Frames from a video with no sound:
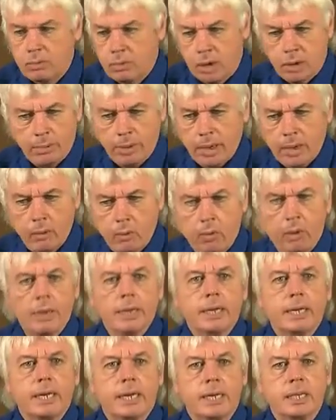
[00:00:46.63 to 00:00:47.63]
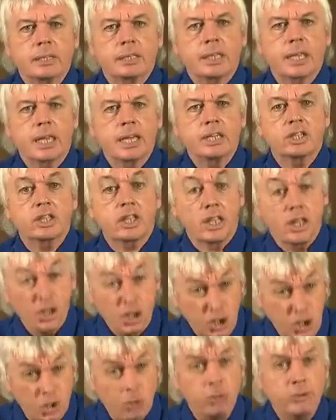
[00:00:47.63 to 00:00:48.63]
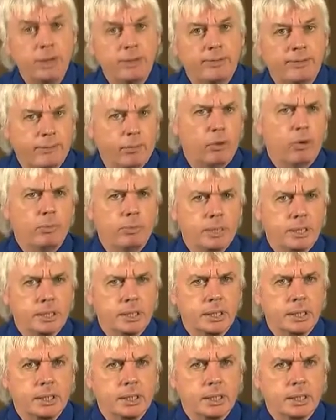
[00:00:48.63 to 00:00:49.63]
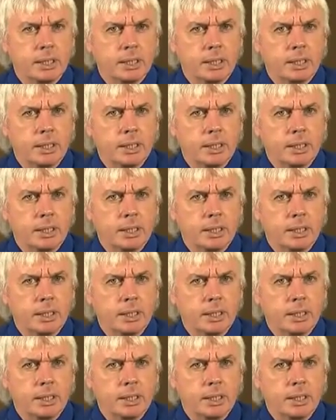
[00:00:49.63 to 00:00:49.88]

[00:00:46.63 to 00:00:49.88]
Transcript: no matter what it is uniformity.